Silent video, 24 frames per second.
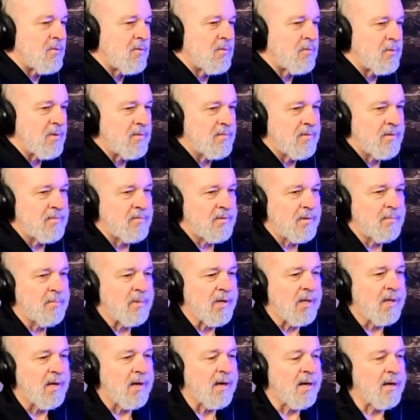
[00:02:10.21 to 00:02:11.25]
350
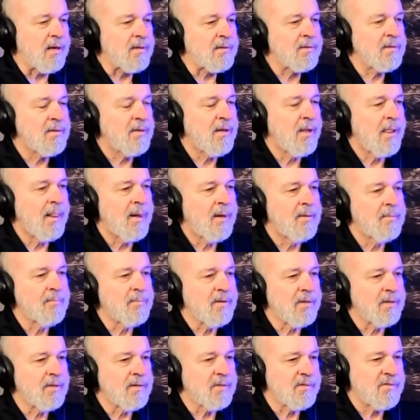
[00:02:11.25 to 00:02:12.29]
block,
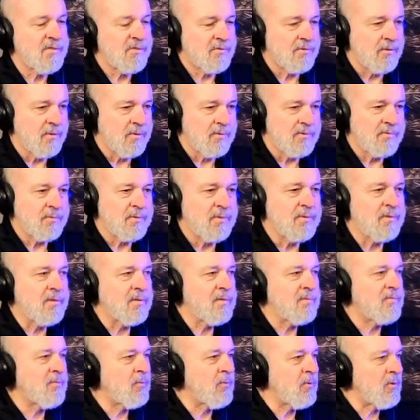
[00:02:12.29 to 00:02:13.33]
but it's stroked with
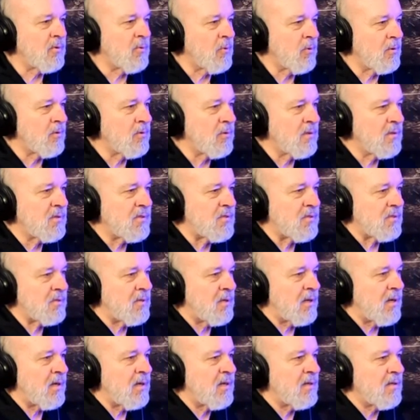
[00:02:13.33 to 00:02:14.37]
a 5.25-inch
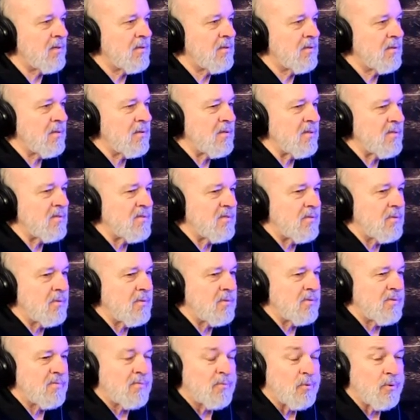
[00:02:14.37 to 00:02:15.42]
crank, so
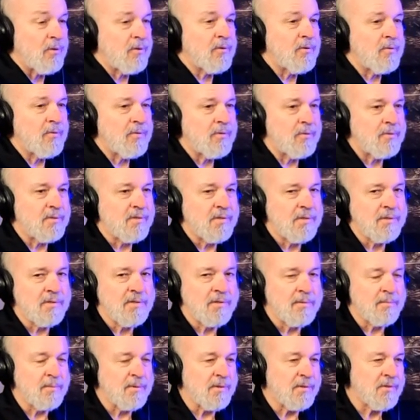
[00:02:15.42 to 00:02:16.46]
it's 413
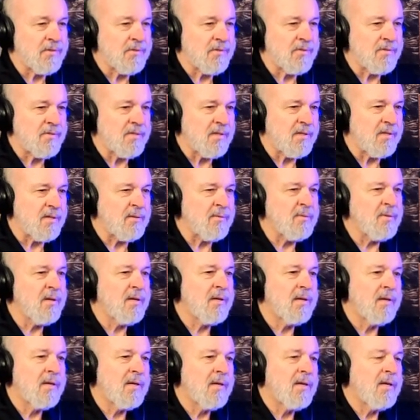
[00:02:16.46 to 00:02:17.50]
cubic inches now.
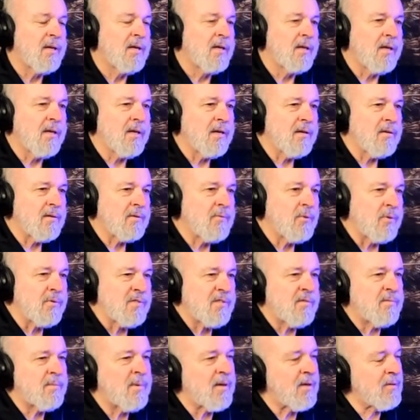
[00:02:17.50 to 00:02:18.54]
And of course,
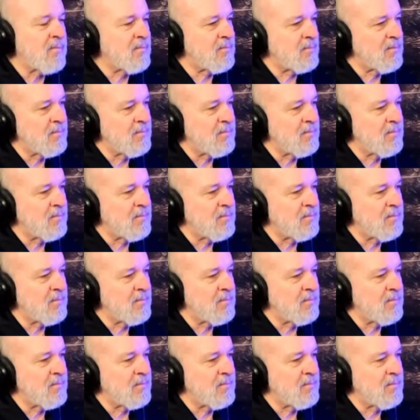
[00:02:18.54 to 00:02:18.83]
everybody